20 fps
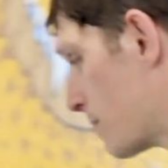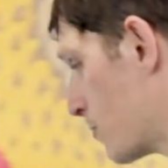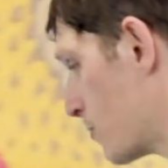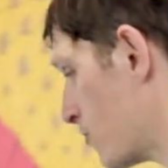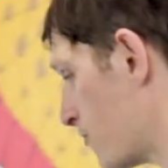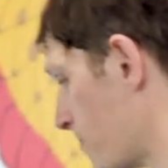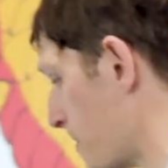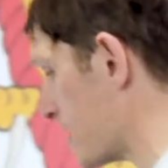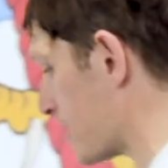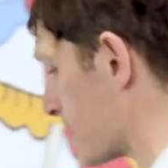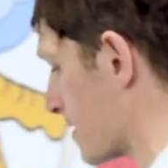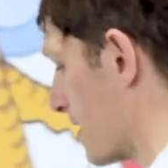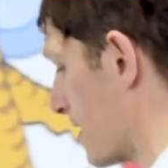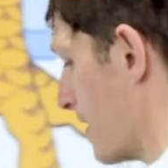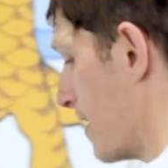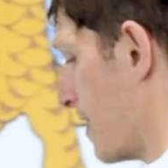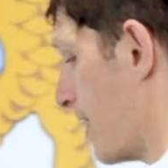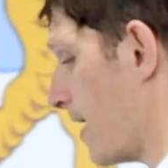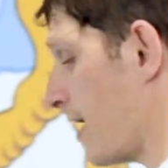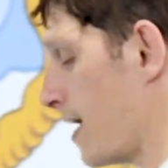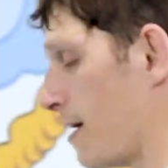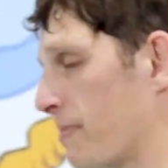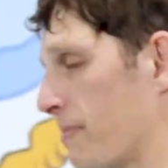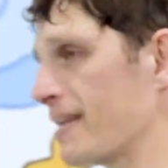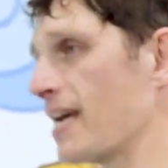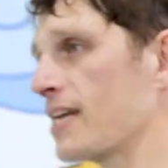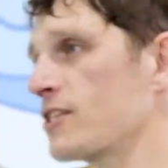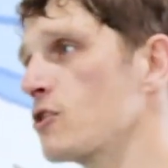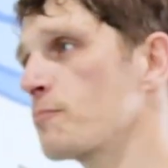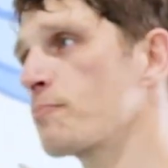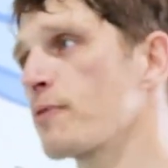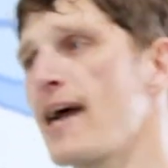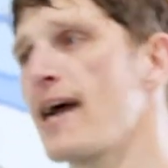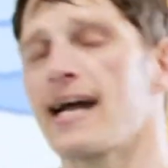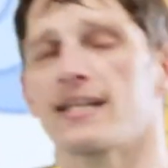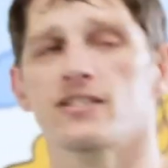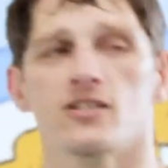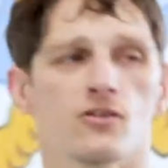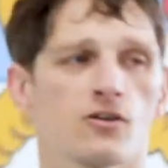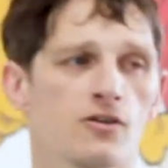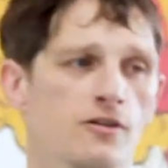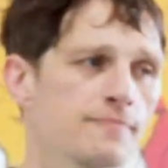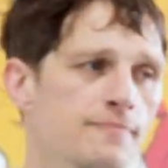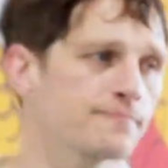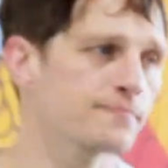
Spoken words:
movements, but not too practical.